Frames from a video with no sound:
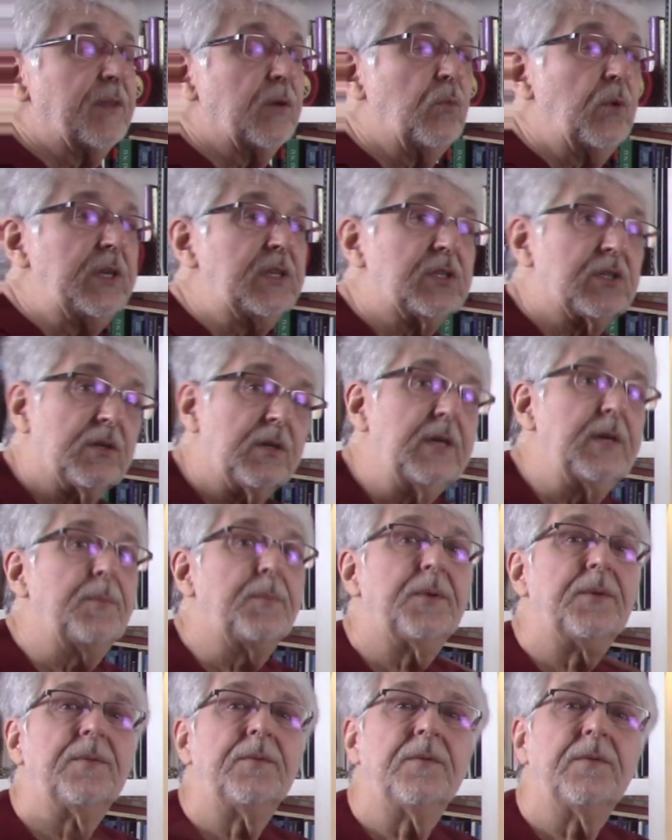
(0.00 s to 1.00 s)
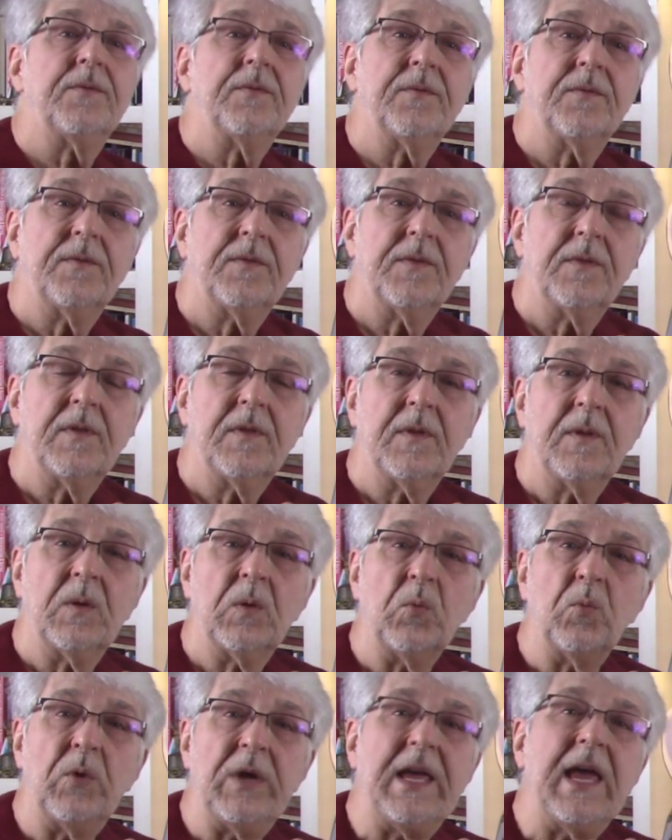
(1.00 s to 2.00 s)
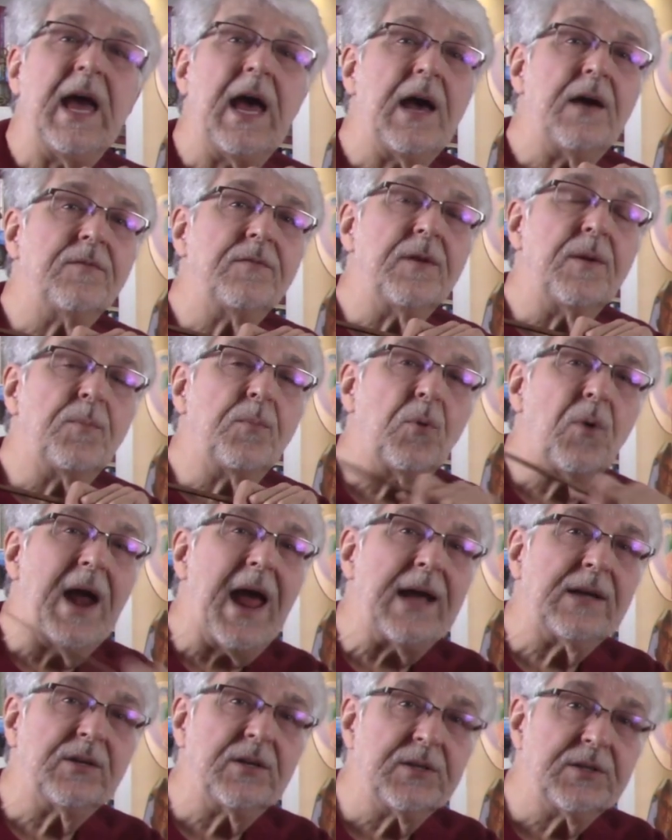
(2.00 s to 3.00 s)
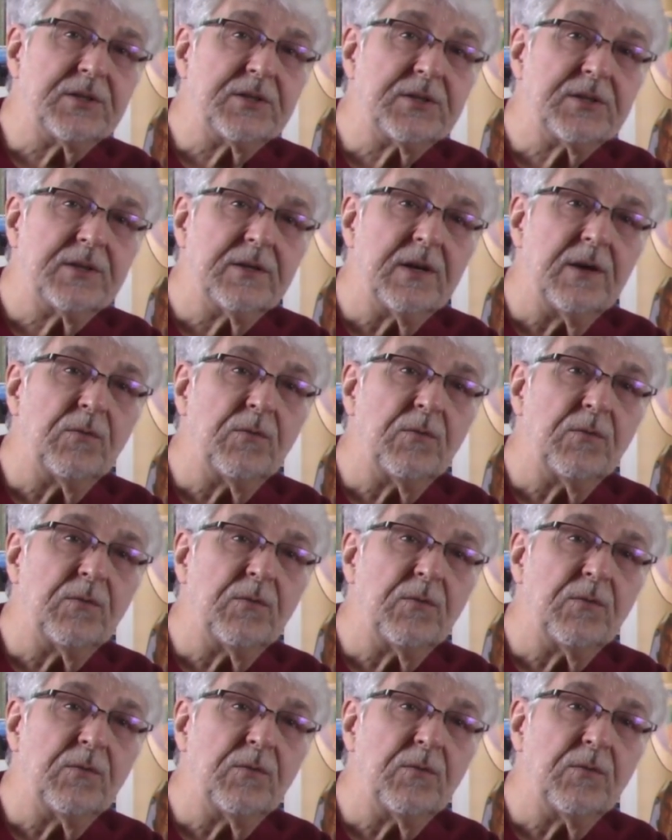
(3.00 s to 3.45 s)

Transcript: that we sleep, we have a practice